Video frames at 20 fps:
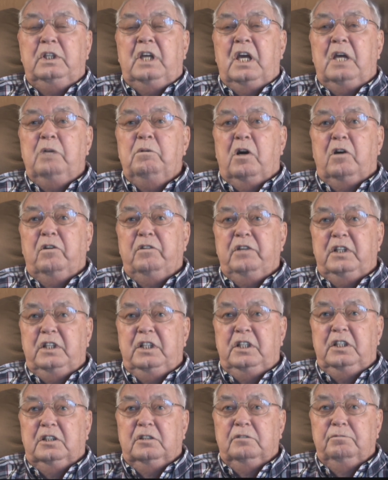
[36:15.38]
came off of the
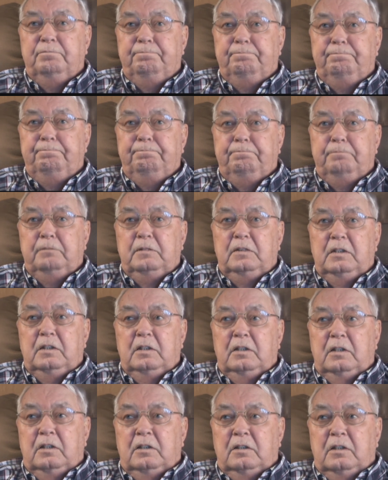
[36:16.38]
hill,
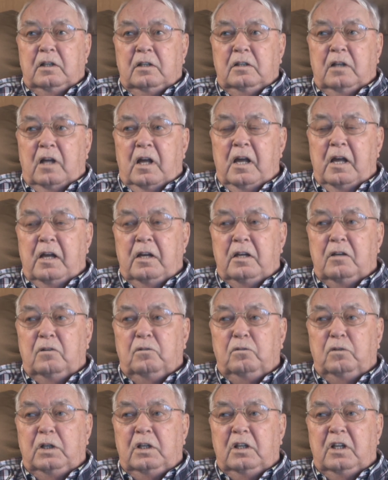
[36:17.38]

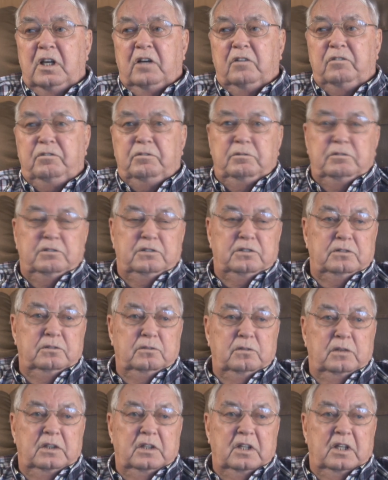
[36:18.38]
and we left
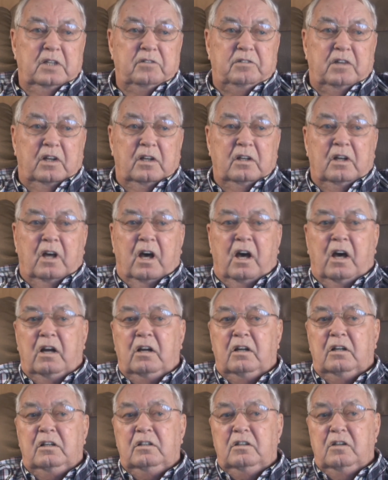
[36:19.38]
a
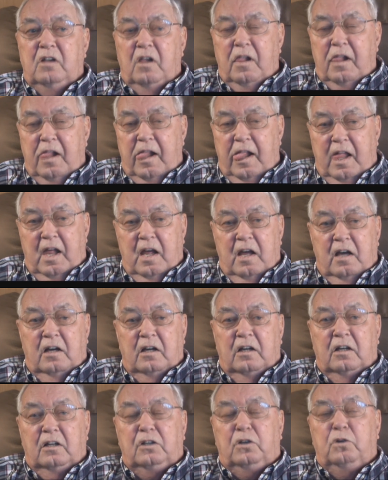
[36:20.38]
lot of
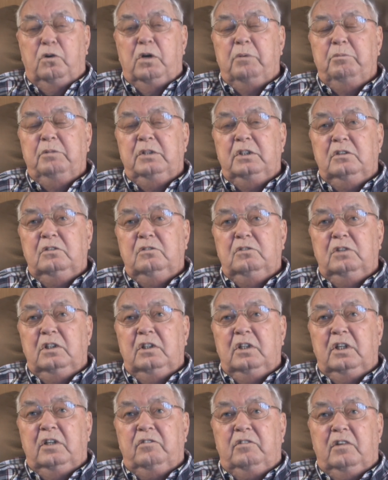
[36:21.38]
equipment.
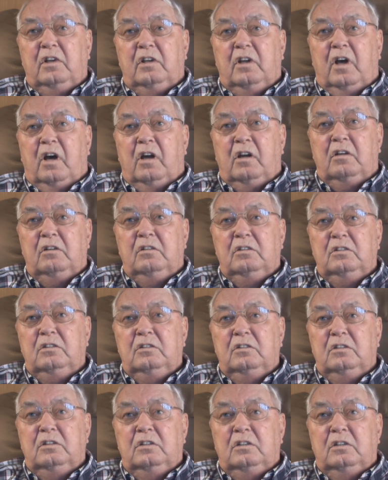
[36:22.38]
We left a lot of
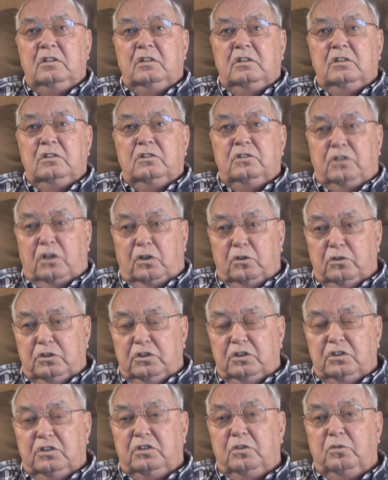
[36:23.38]

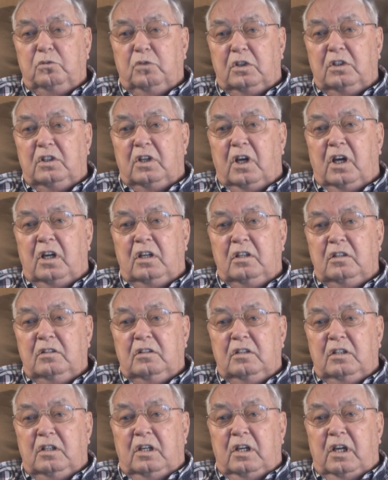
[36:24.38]
soldiers and whatnot,
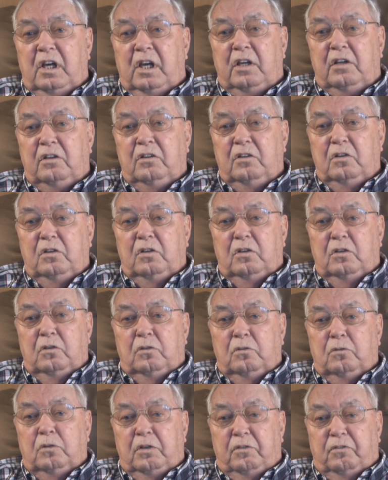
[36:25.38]
and
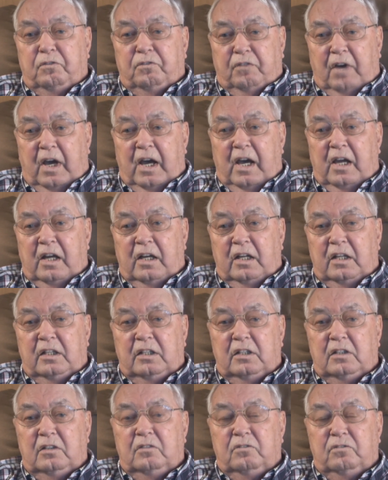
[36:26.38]
we
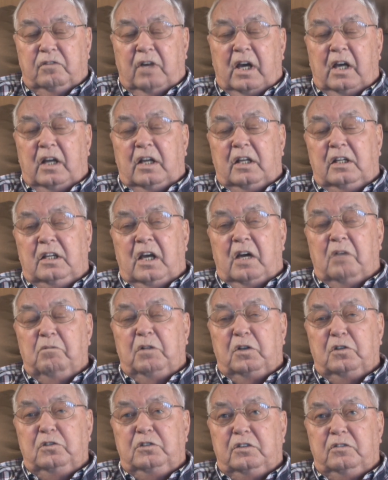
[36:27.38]
finally
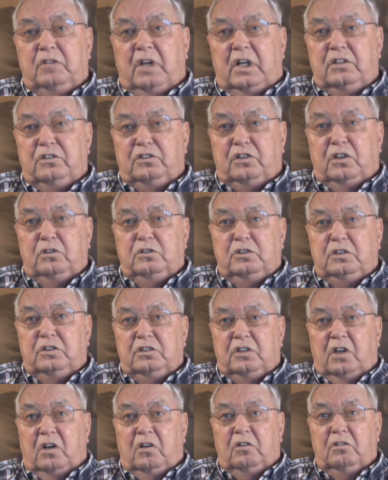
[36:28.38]
got most of our
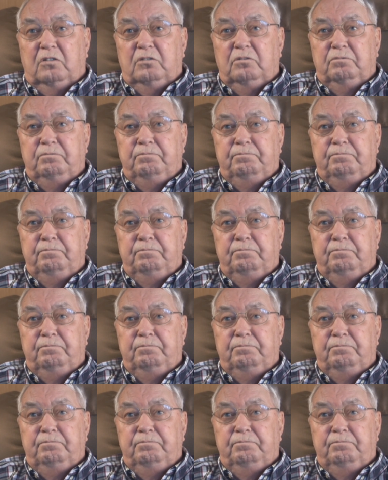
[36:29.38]
soldiers off.